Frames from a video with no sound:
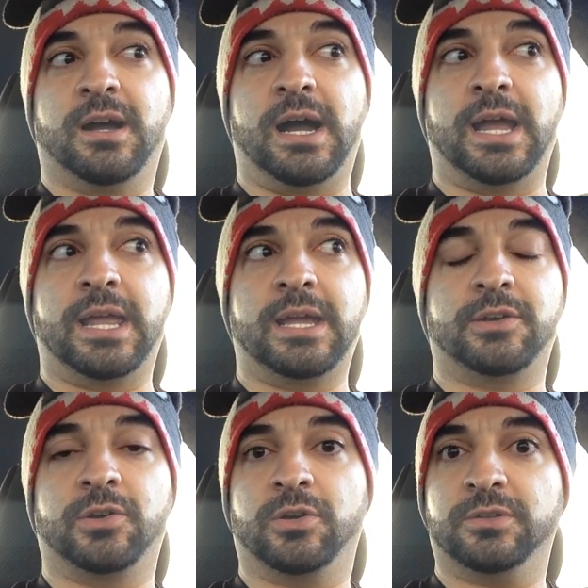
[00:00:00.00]
I had
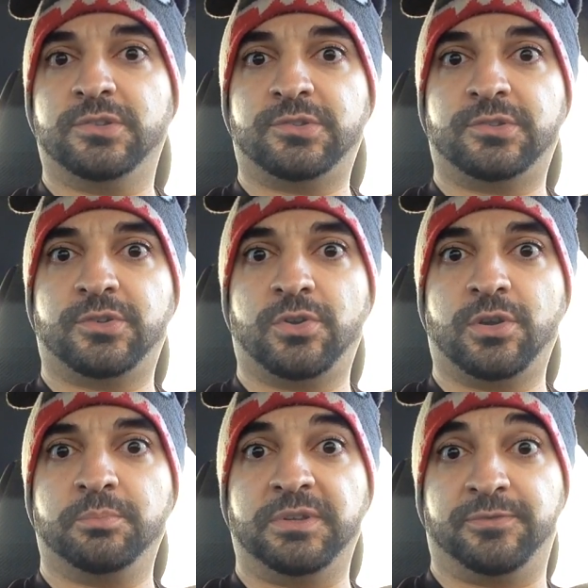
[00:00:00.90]
heard this
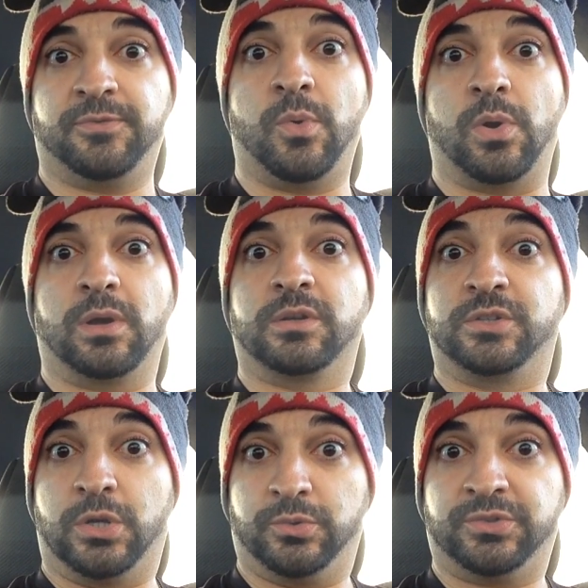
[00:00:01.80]
term before,
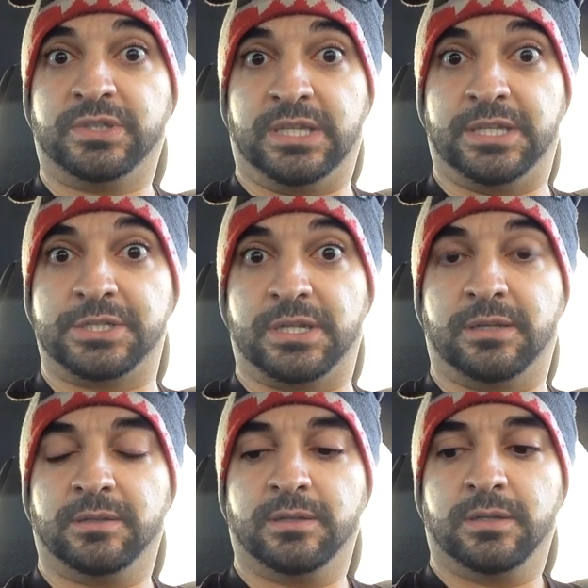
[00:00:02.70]
ghost
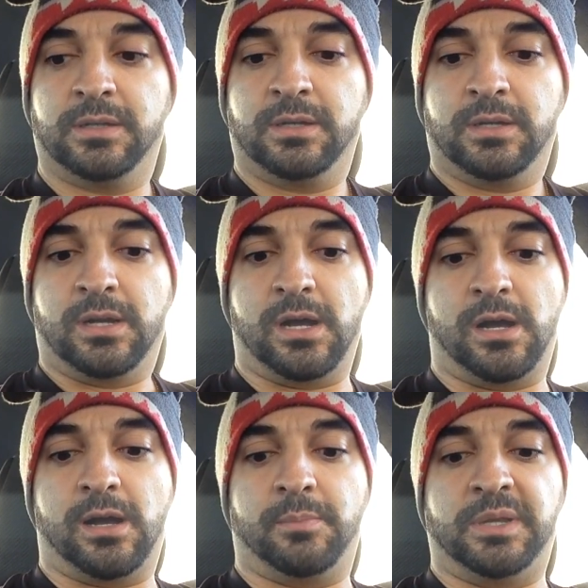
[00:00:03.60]
kitchen,
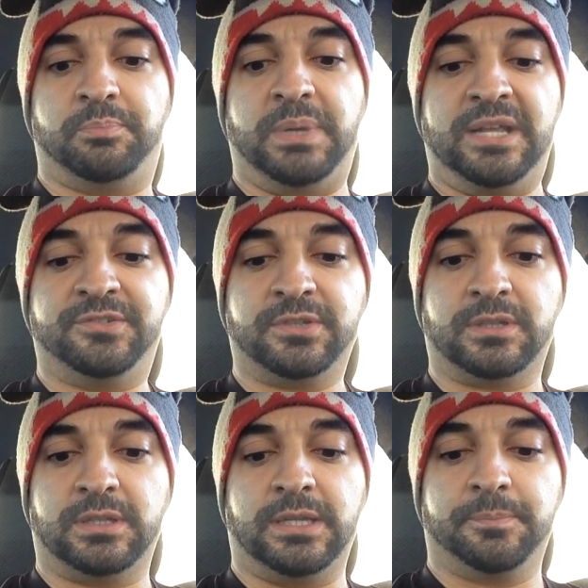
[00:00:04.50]
and
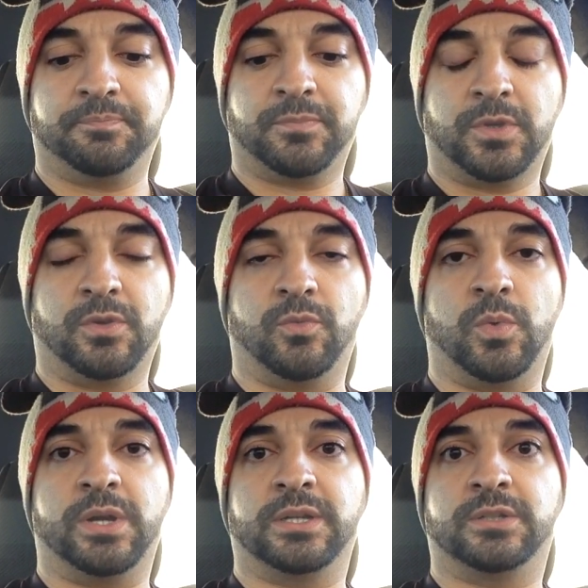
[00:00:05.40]
basically
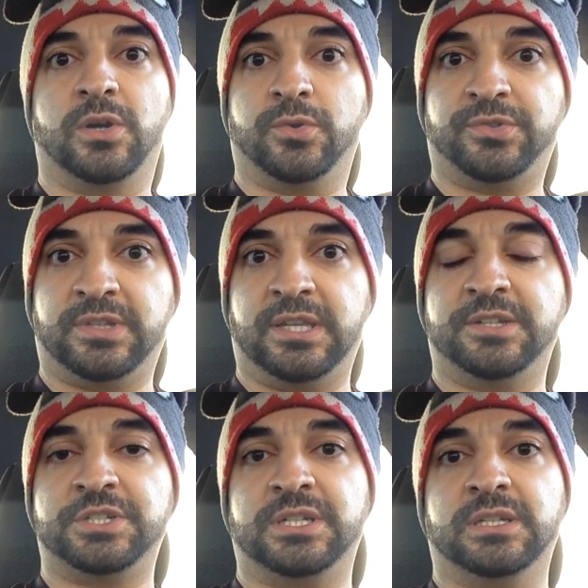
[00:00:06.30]
what a ghost
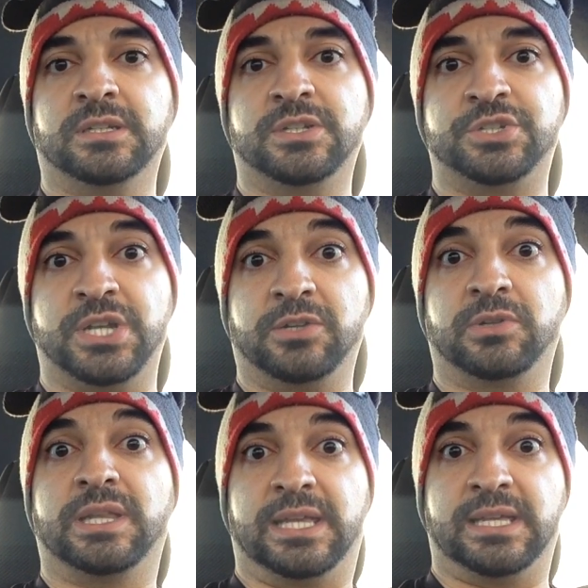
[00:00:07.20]
kitchen
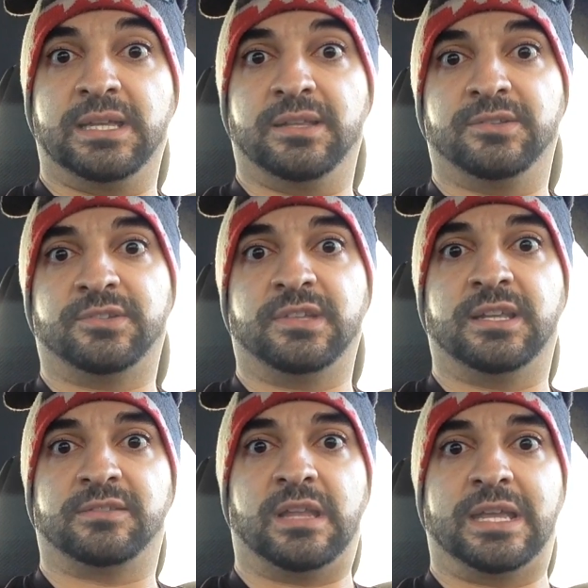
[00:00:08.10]
generally is
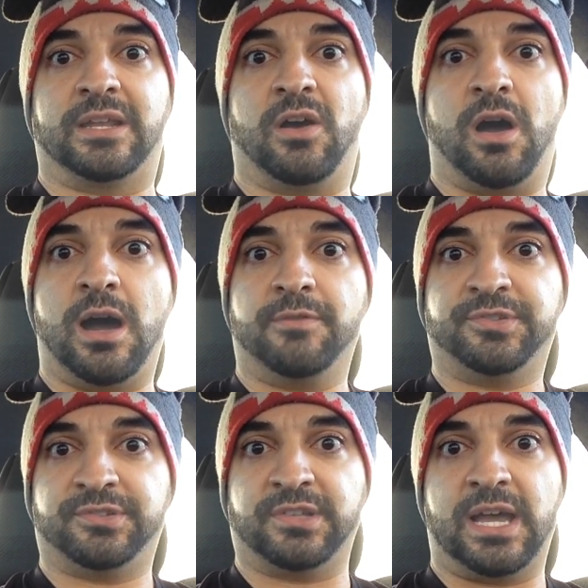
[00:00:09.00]
like an
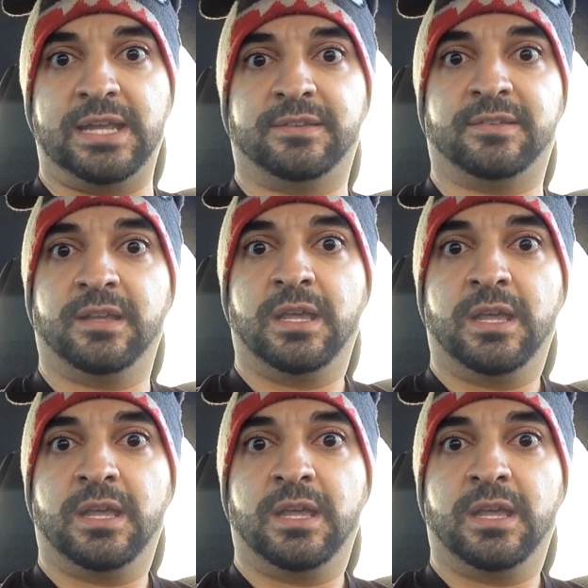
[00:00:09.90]
off-site,